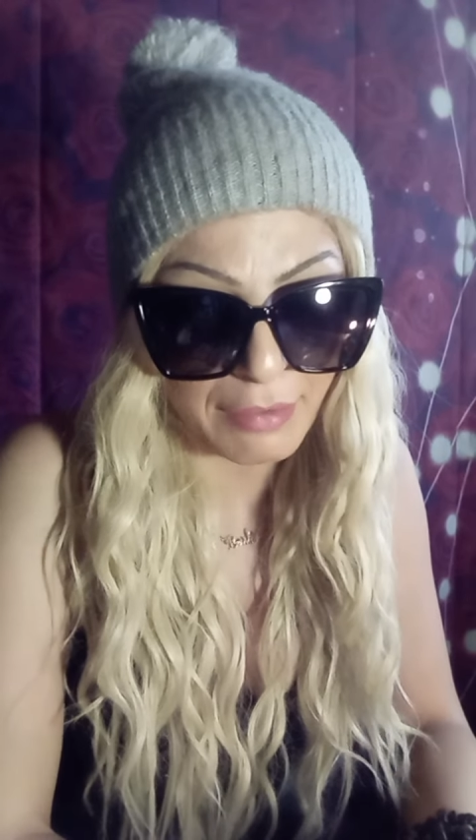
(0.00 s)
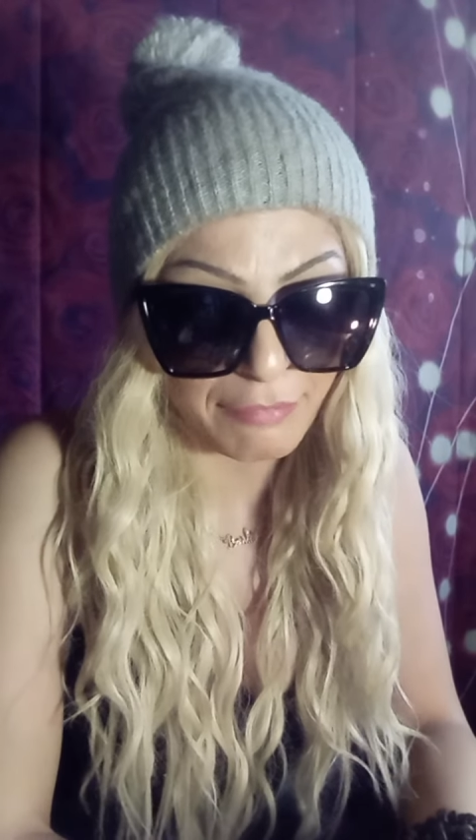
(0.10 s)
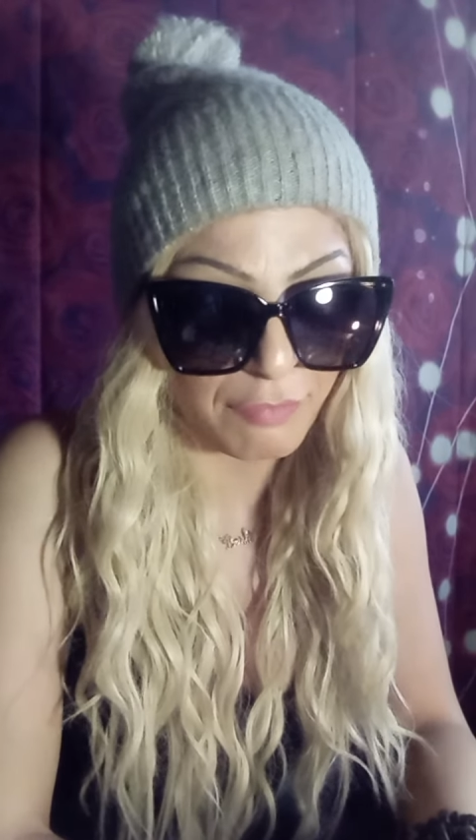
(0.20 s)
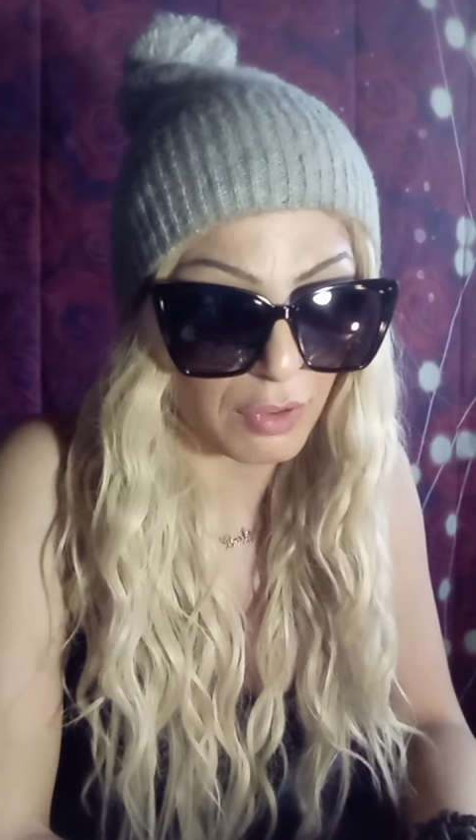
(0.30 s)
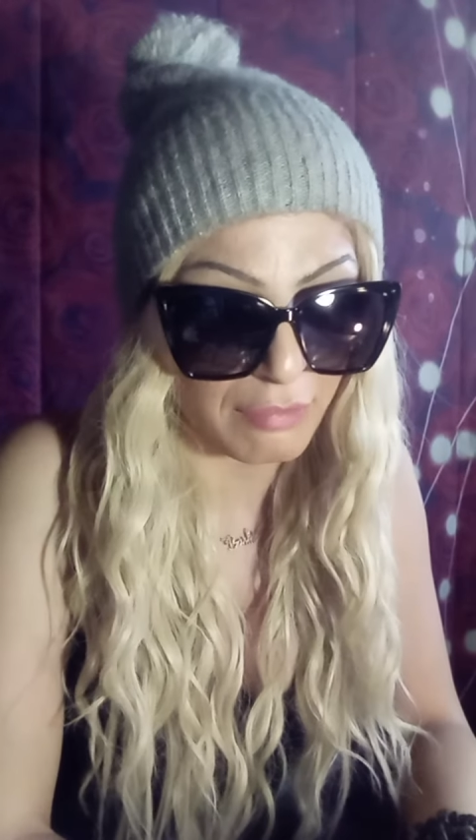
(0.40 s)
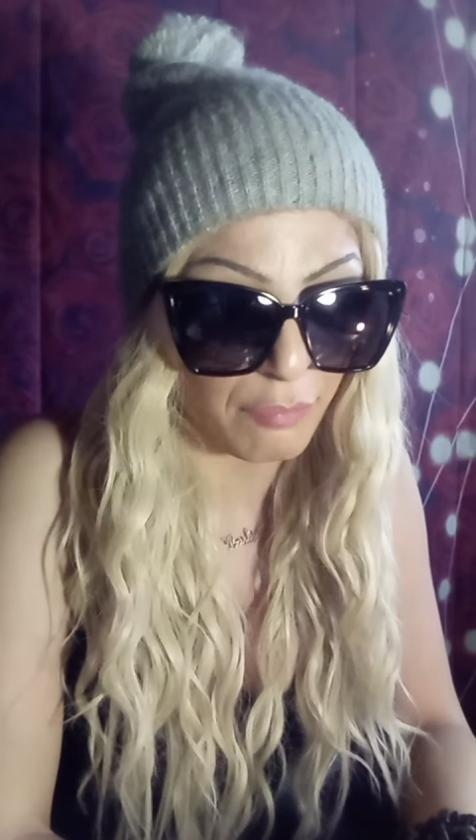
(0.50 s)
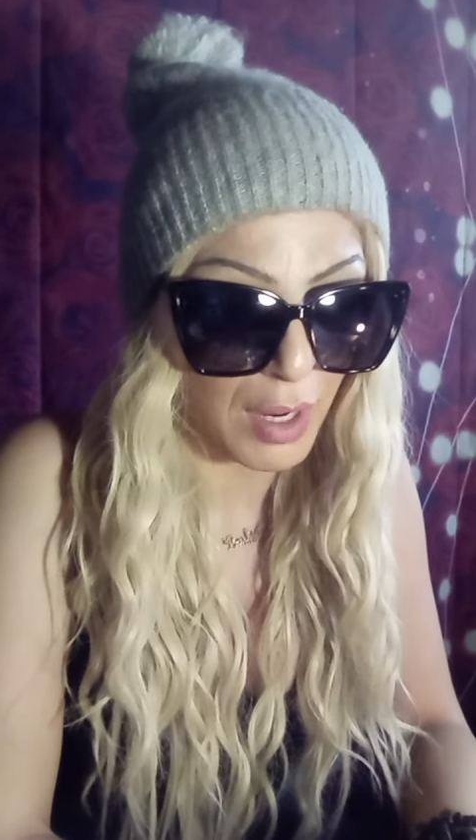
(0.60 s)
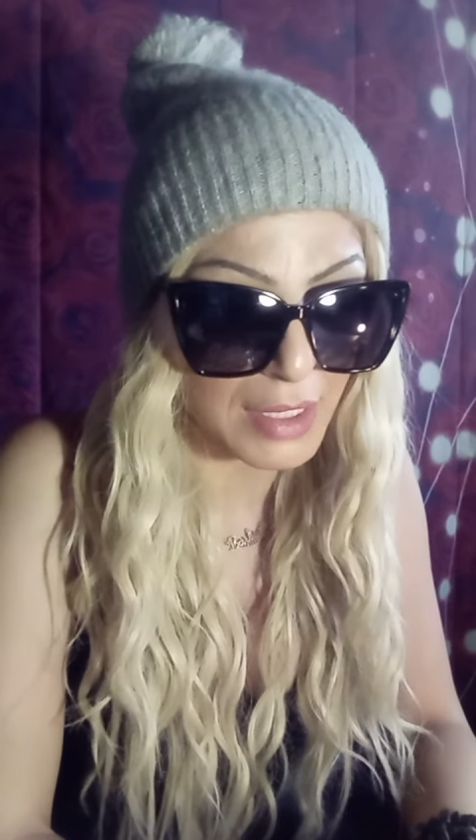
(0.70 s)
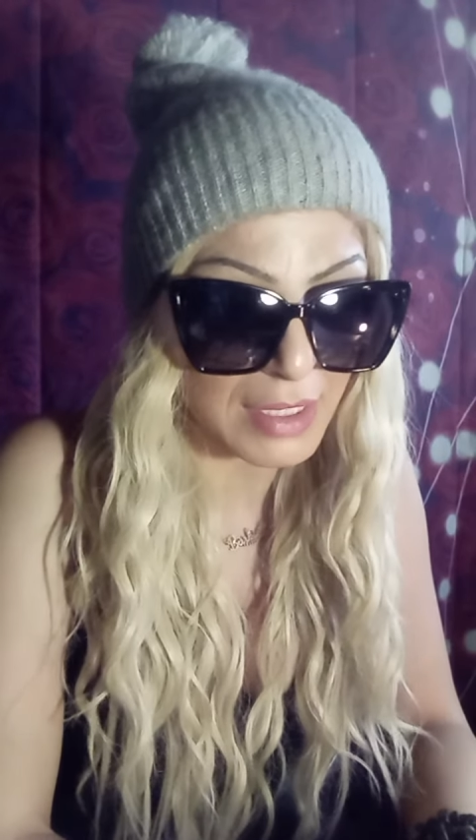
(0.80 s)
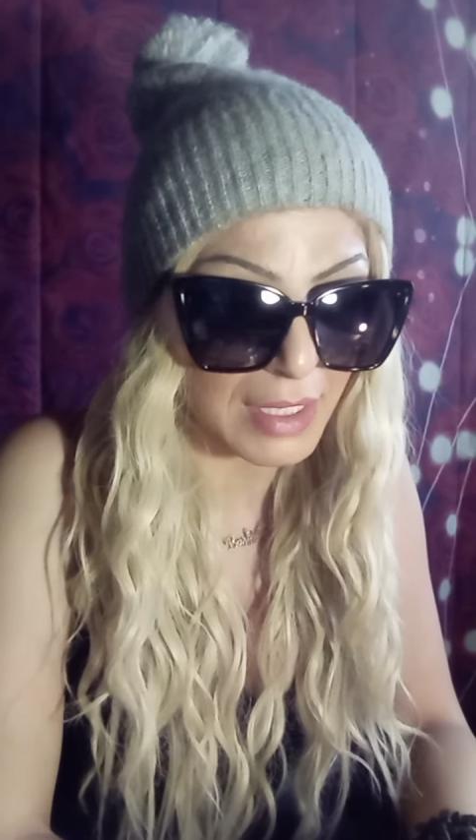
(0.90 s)
the Four of
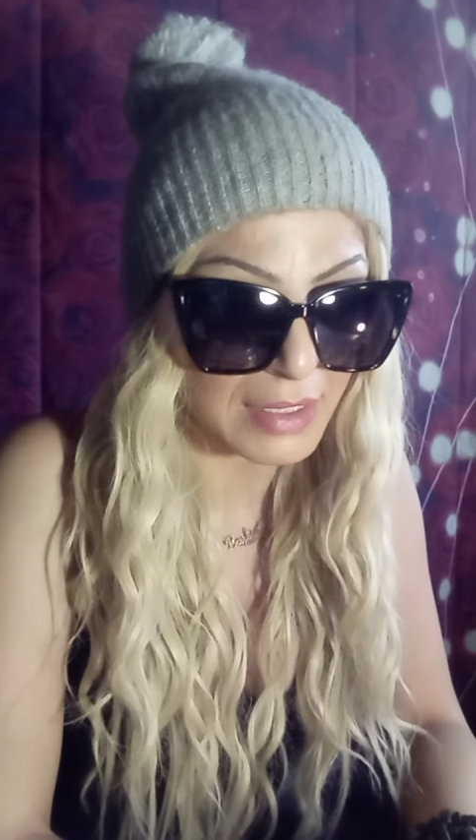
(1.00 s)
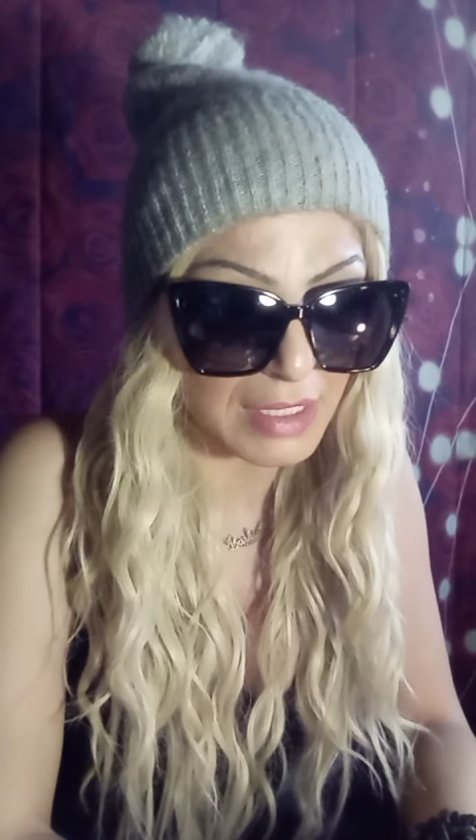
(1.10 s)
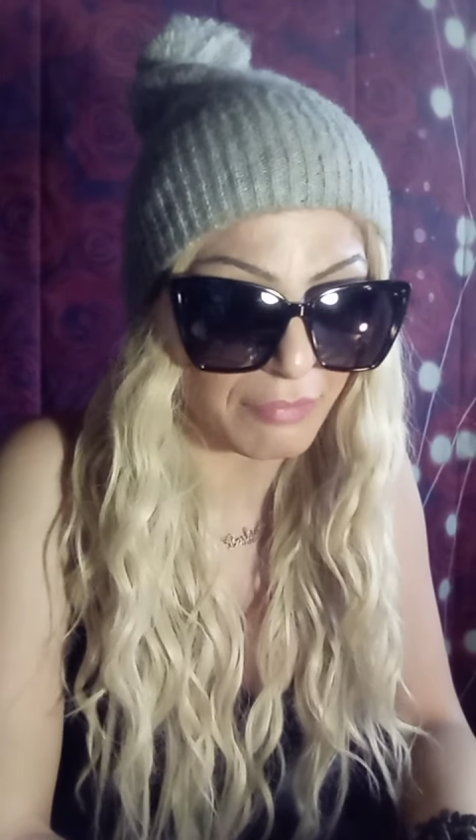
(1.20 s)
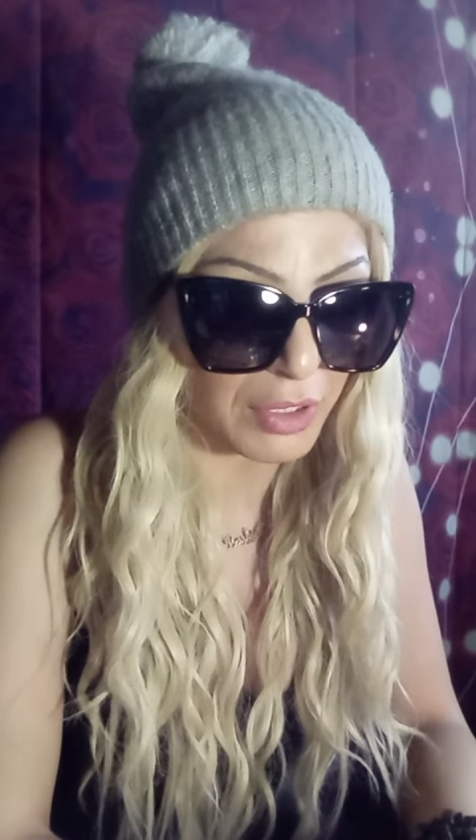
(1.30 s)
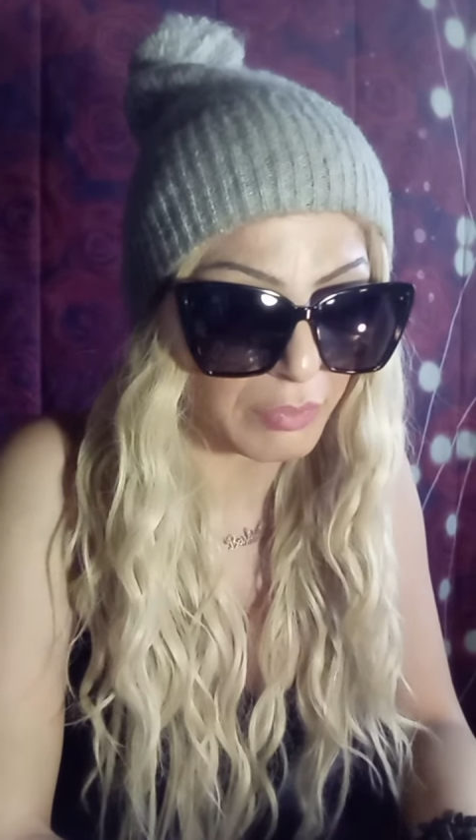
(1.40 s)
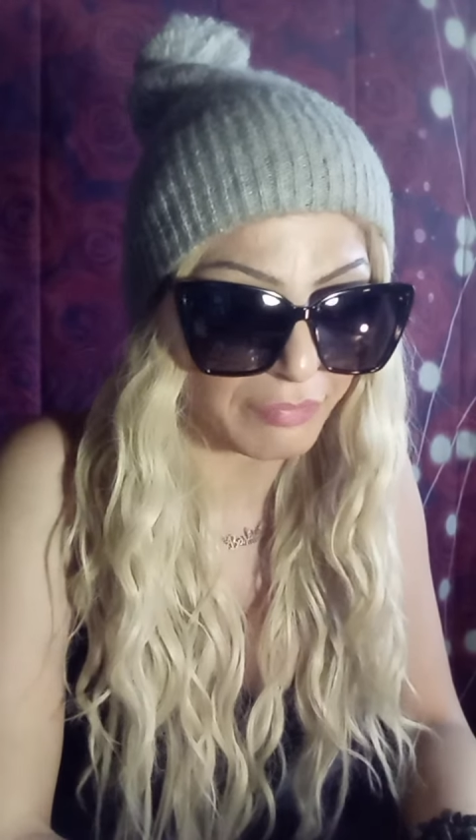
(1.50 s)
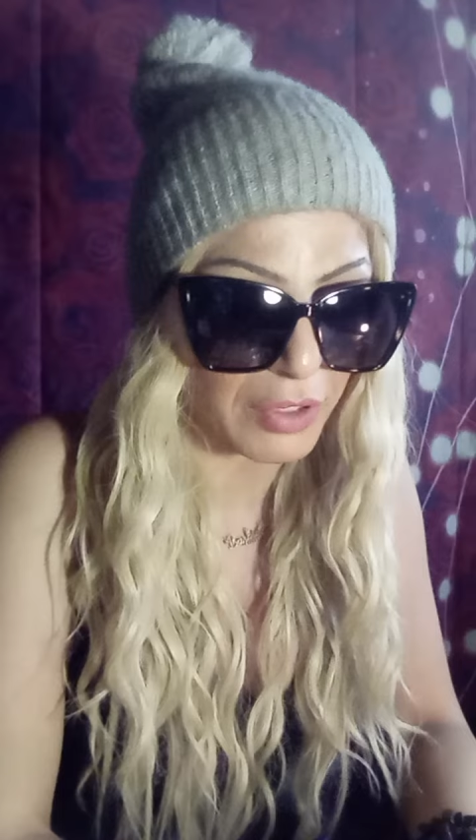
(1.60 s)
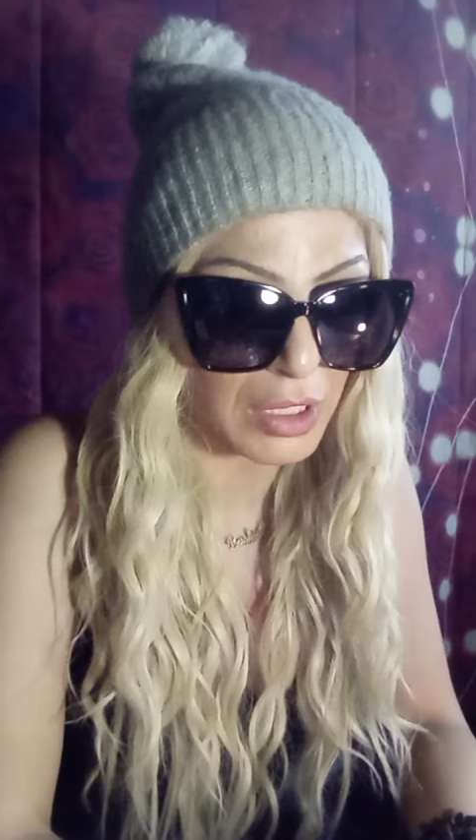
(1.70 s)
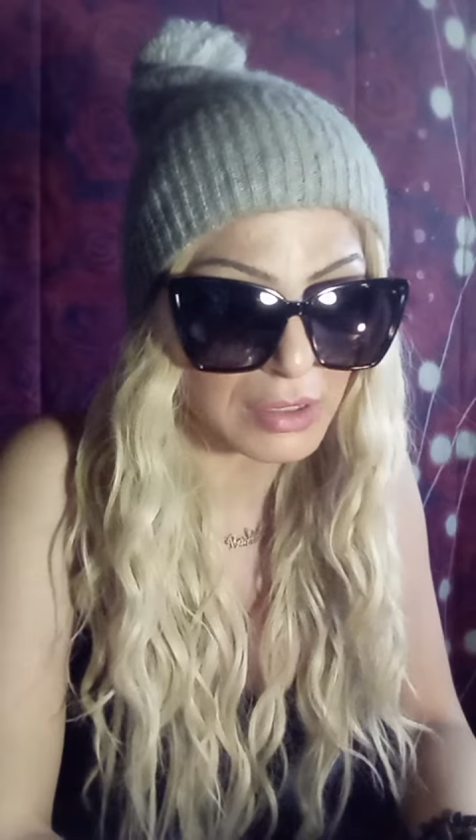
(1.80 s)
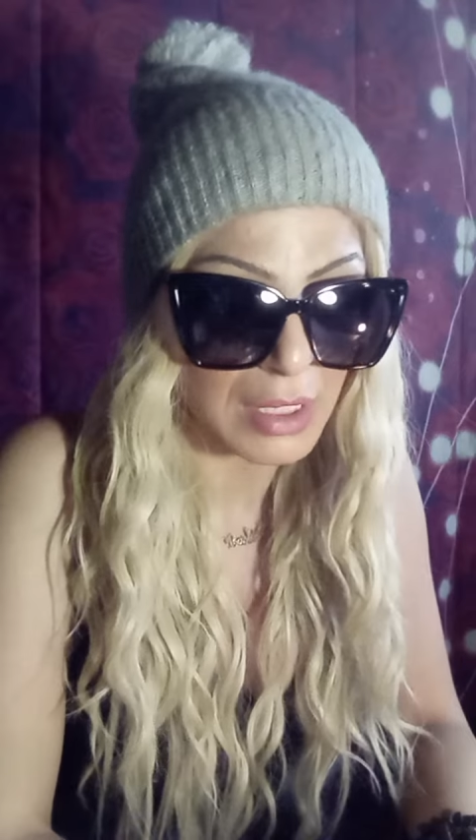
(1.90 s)
Wands, and the Devil in
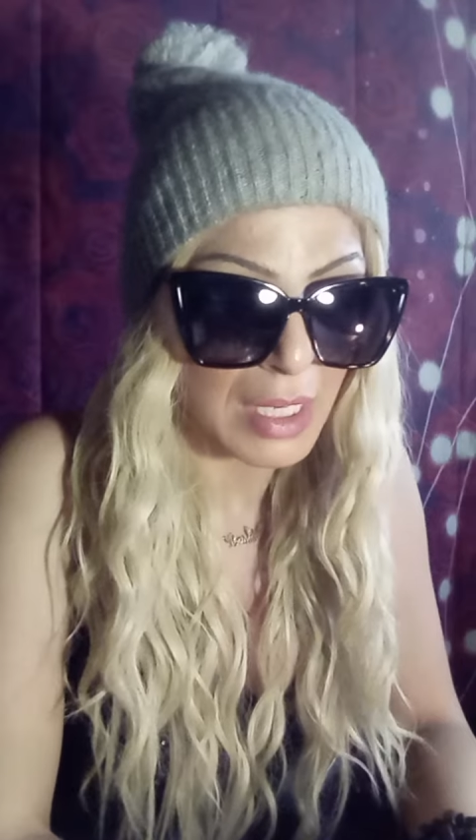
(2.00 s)
Reverse.